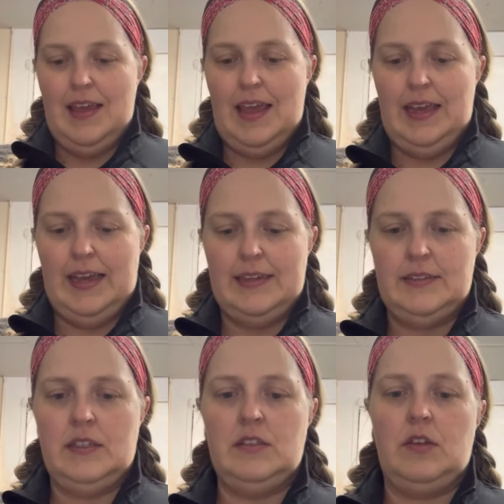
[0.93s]
Hey
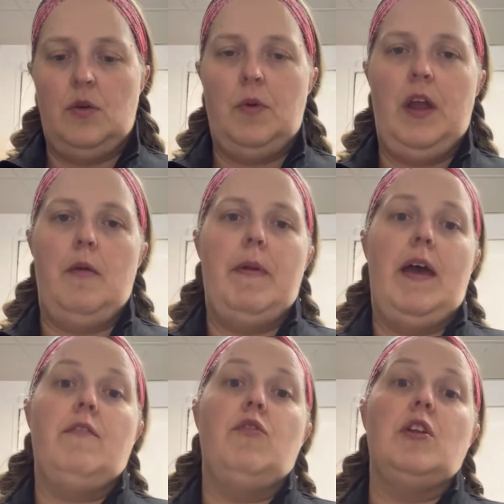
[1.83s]
guys, so we are
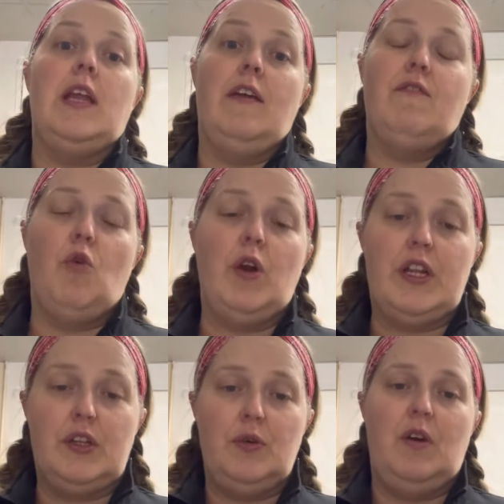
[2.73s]
back for day
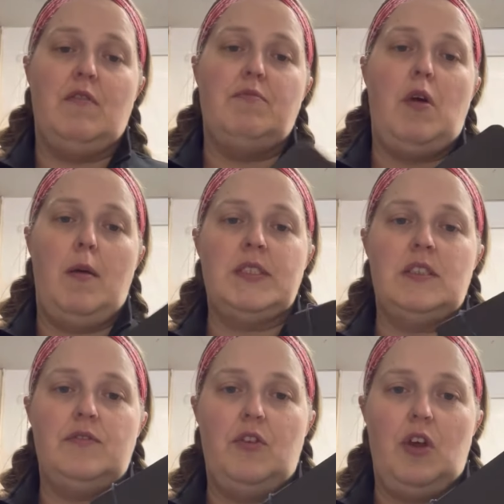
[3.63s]
42 of
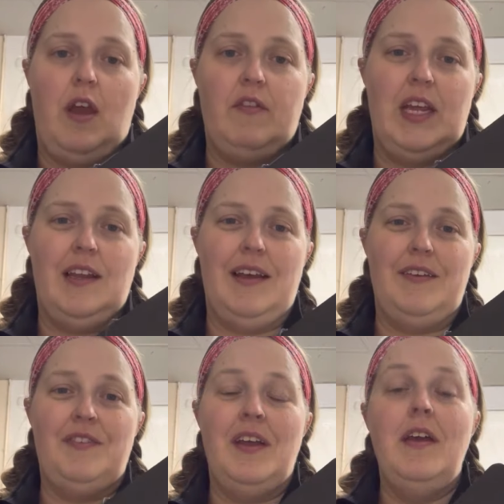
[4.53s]
Promises for Your Everyday
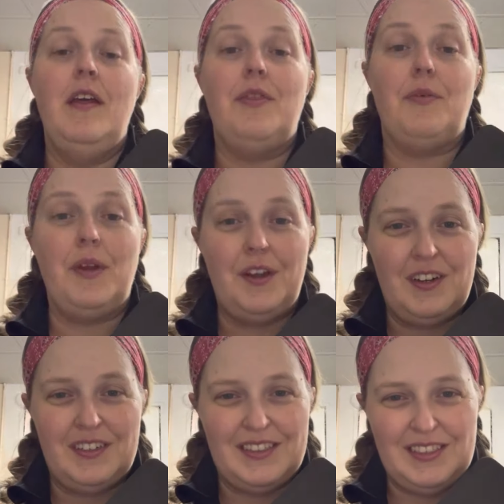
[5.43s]
Life
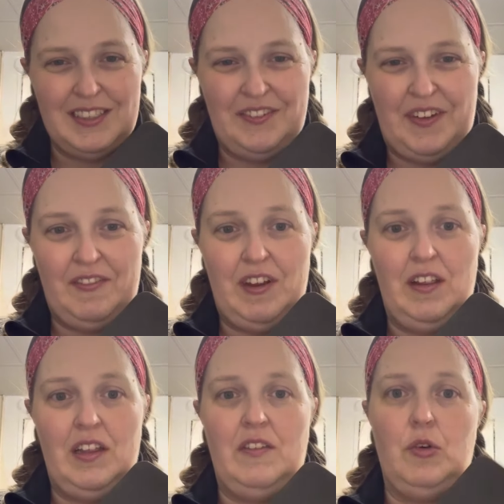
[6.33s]
365
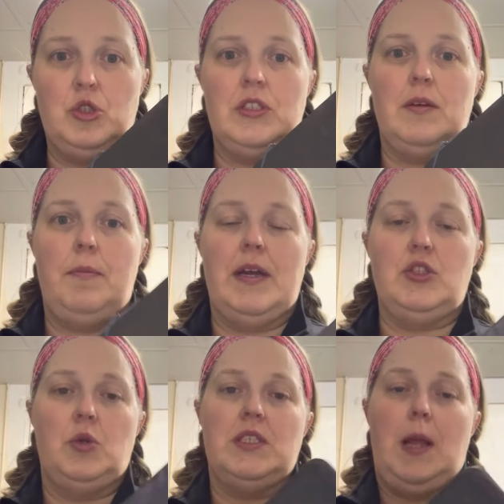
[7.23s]
Daily Devotions by
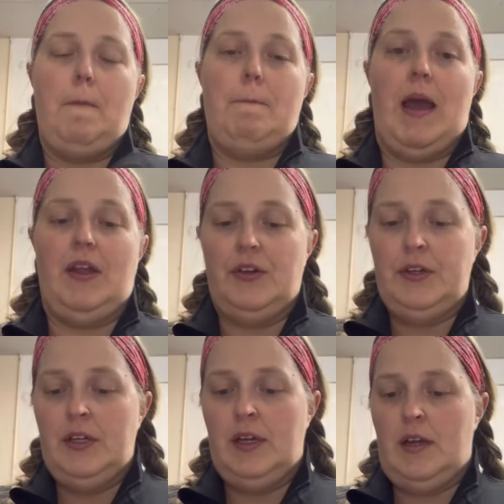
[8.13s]
Joyce Meyer.
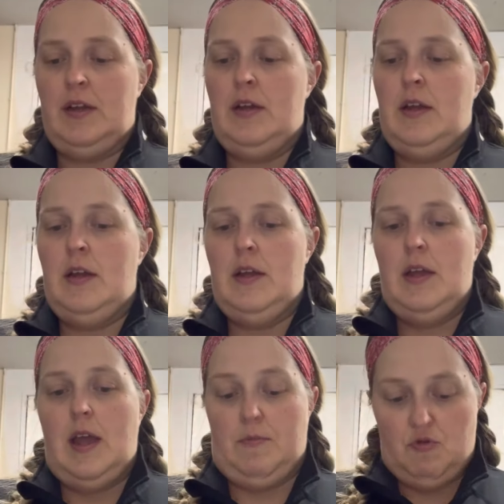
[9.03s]

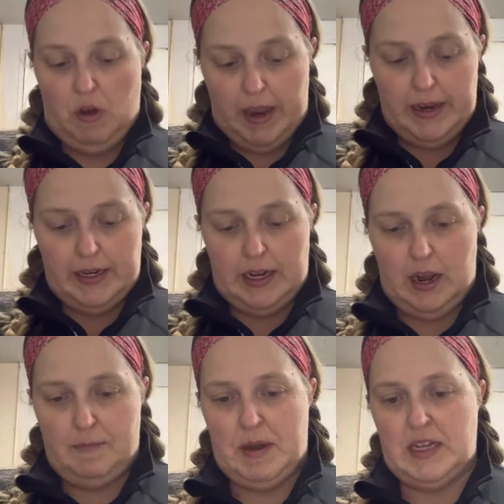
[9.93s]
I'm trying to get
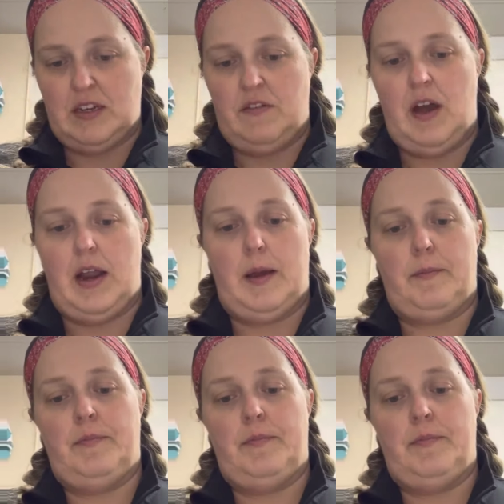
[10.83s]
myself caught up.